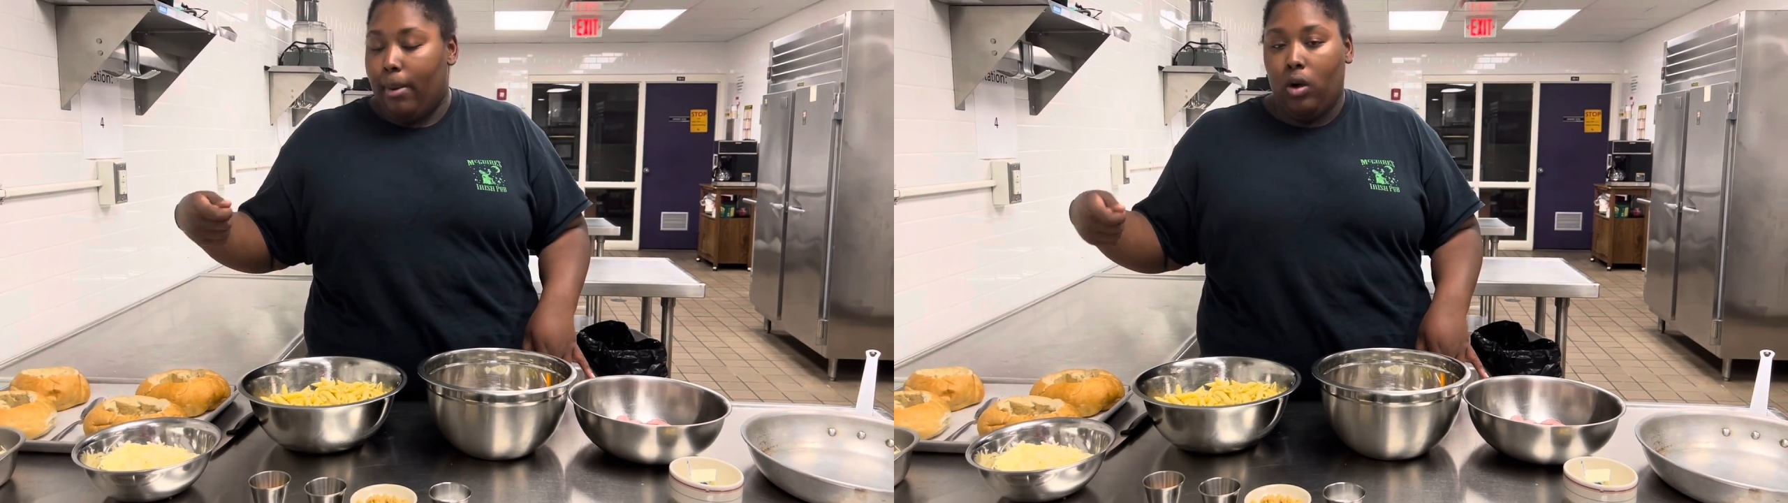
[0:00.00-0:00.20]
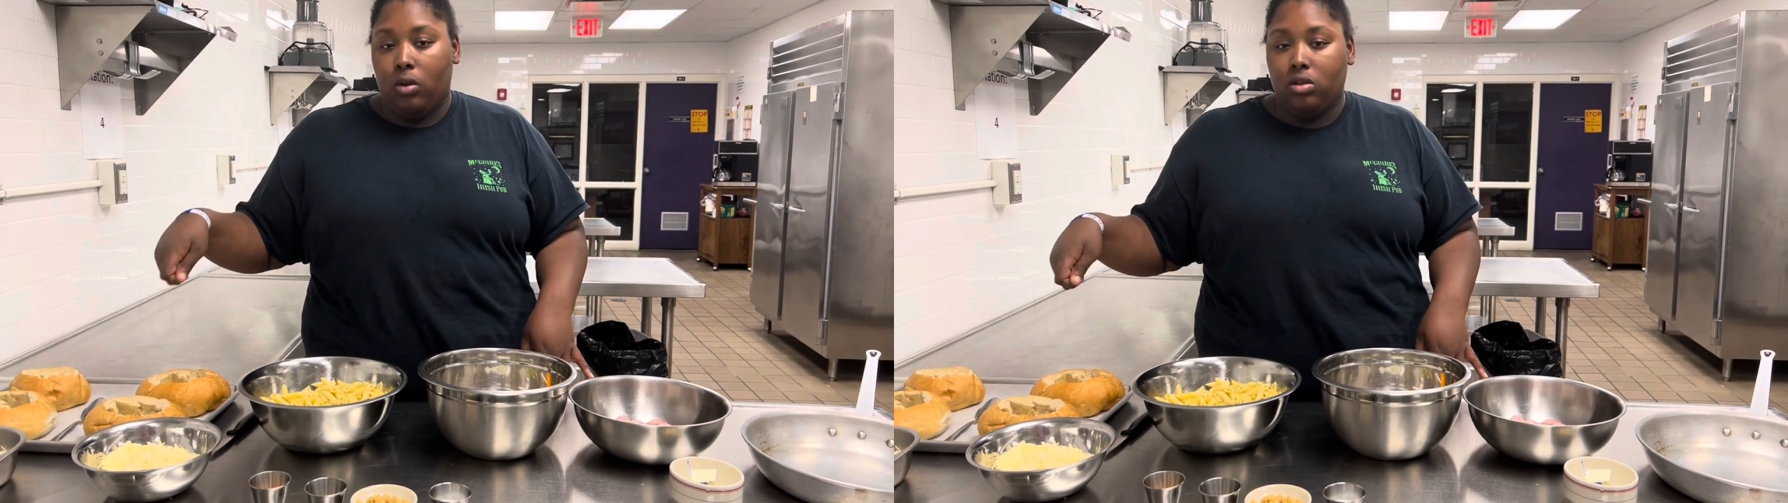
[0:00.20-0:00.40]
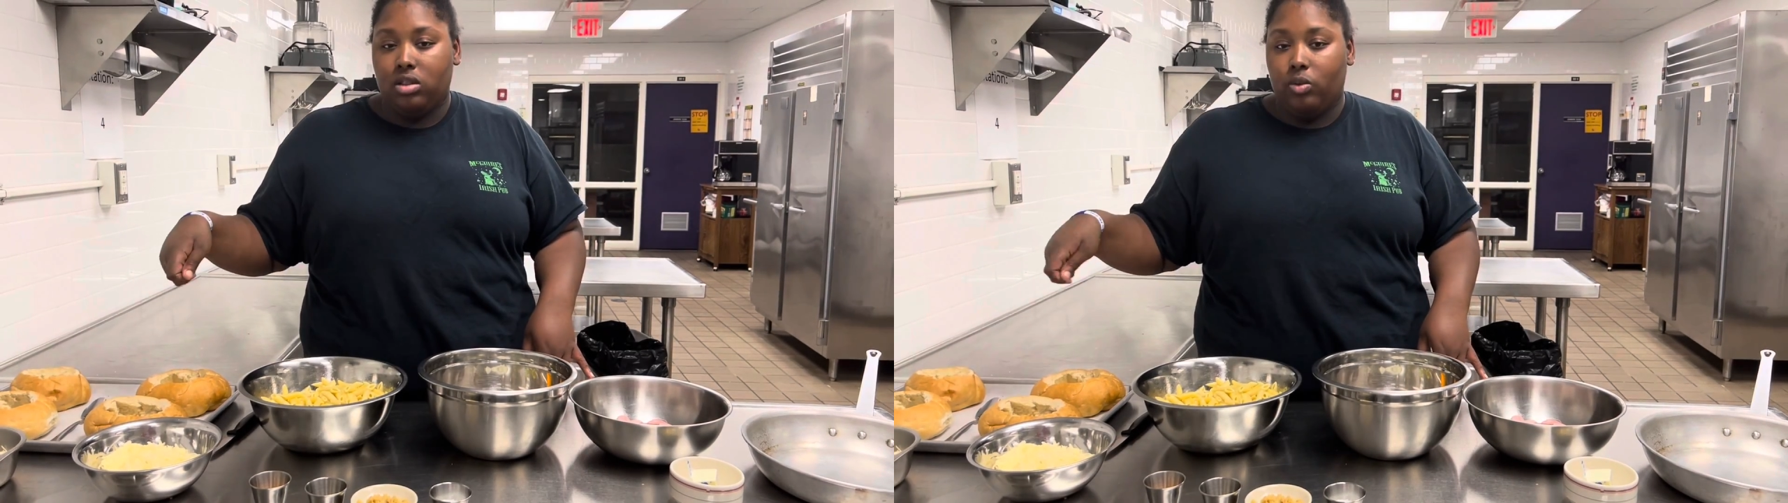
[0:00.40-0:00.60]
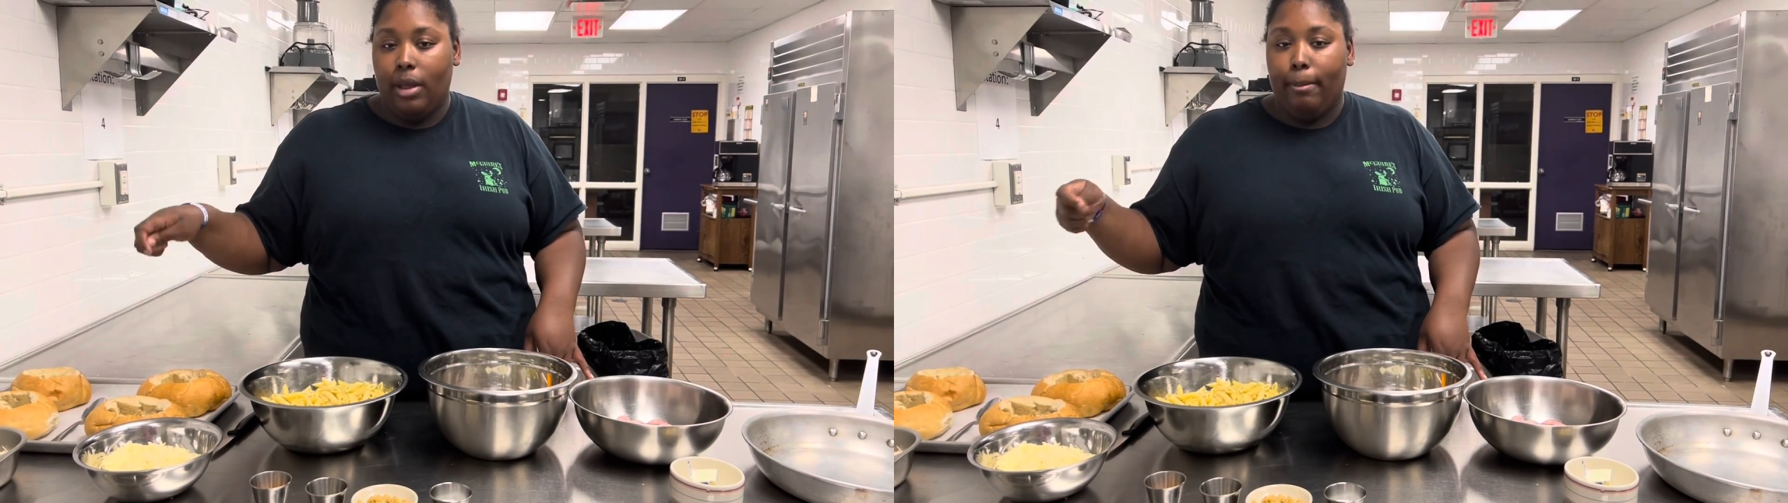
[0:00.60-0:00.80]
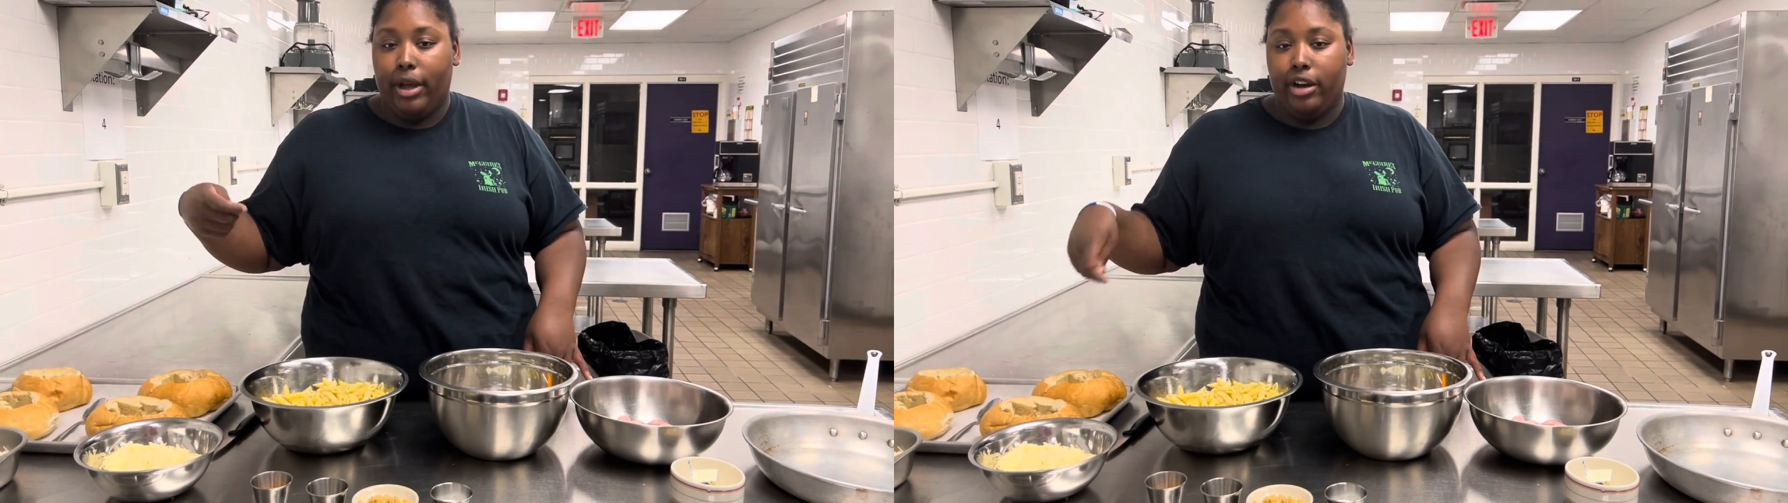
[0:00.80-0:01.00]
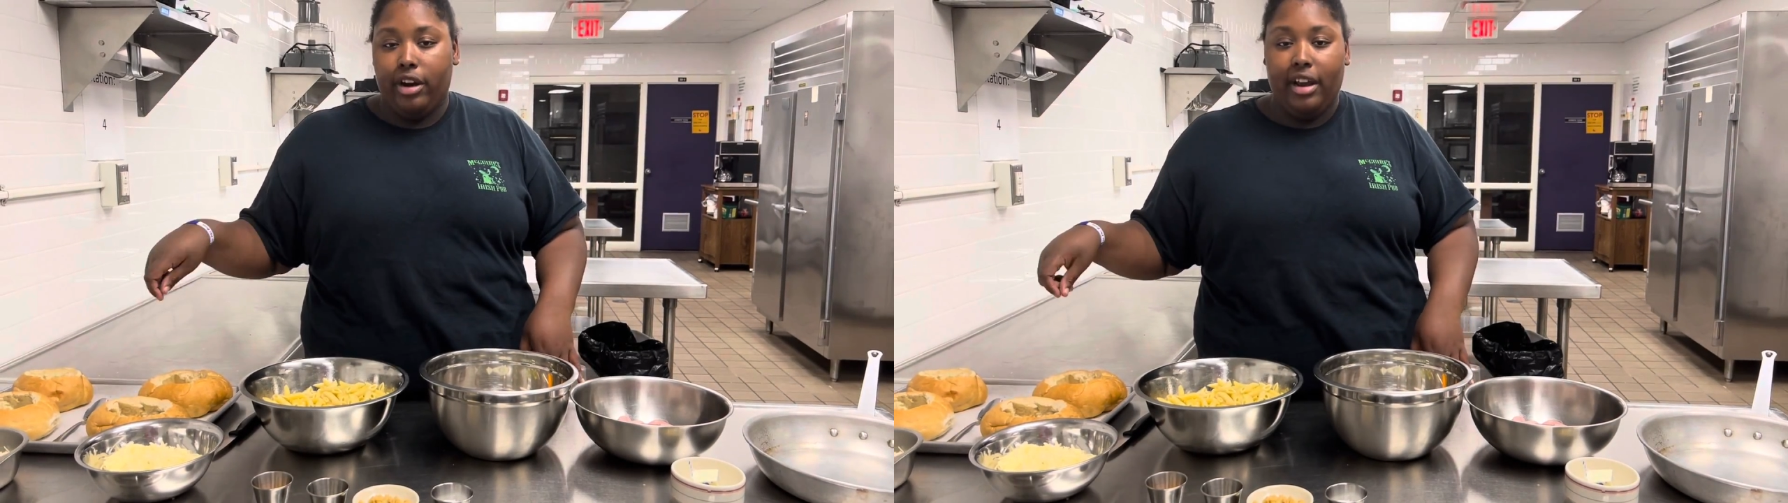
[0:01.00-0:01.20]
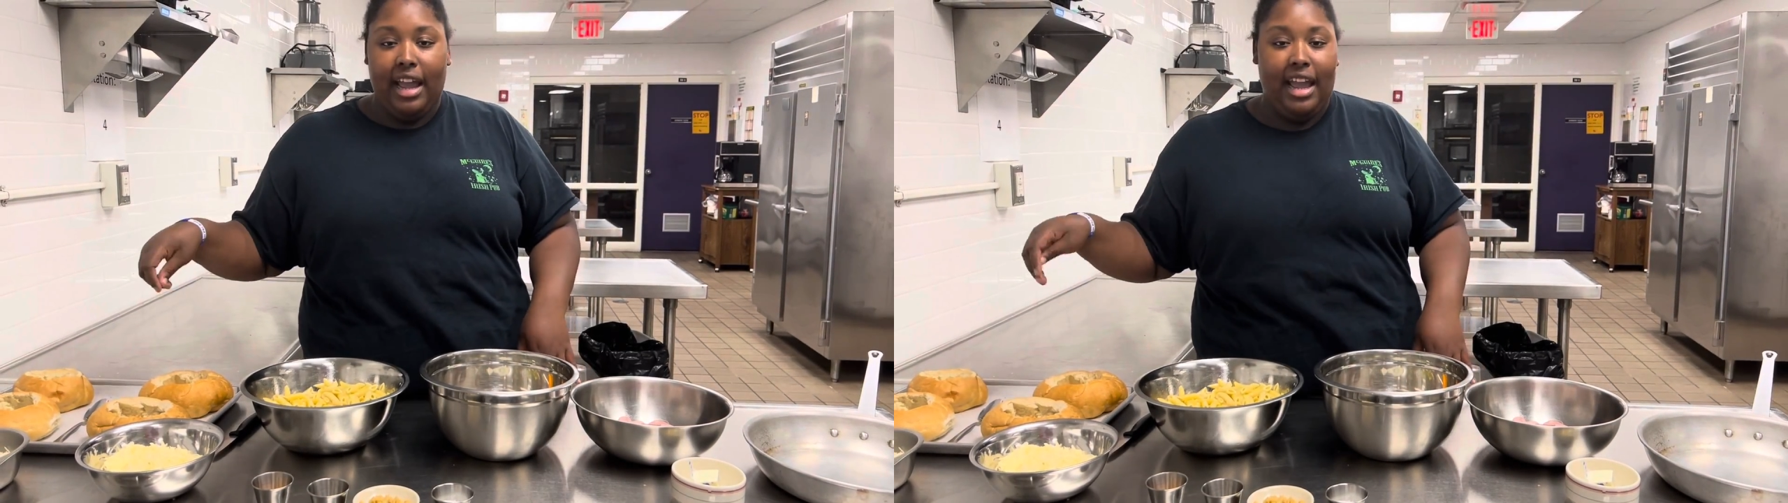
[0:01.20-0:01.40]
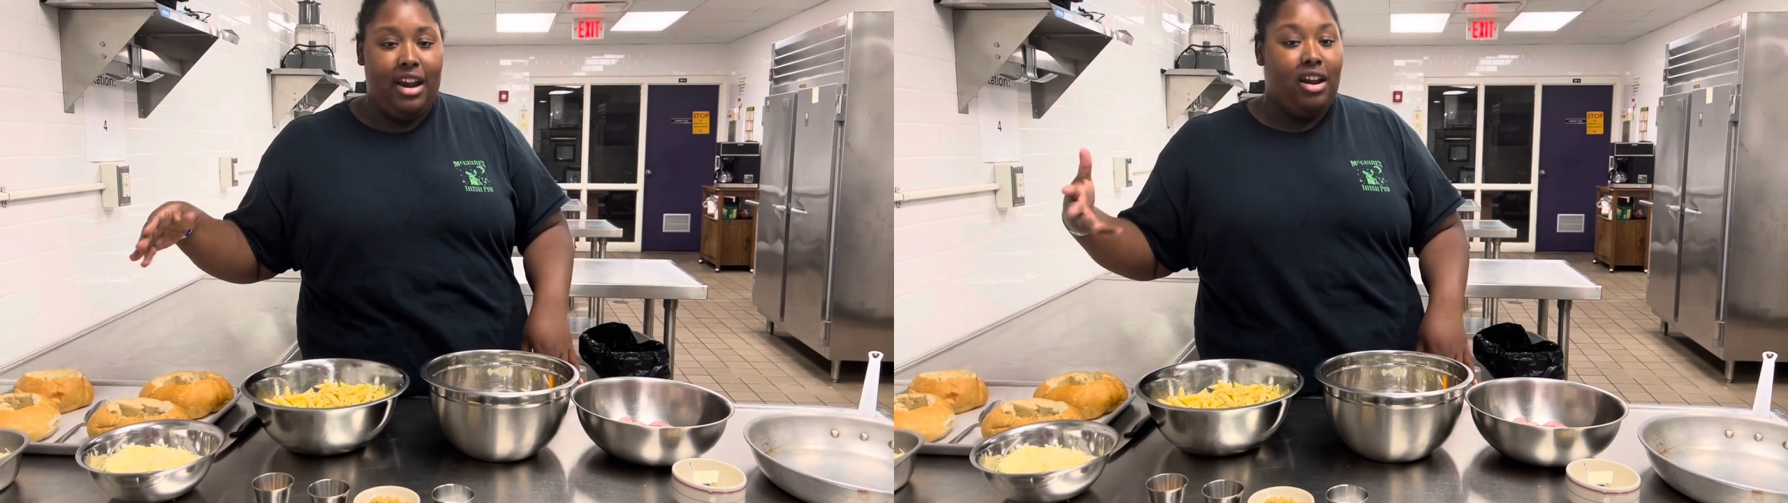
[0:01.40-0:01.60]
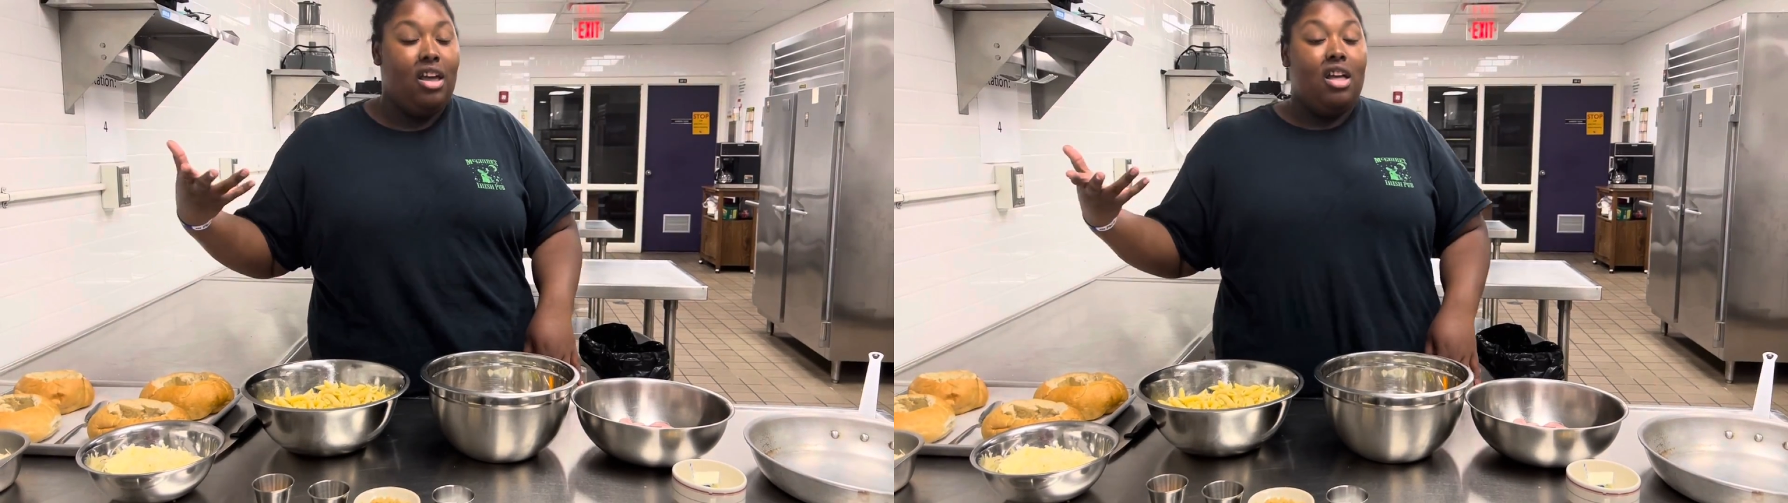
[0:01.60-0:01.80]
bowls with butter and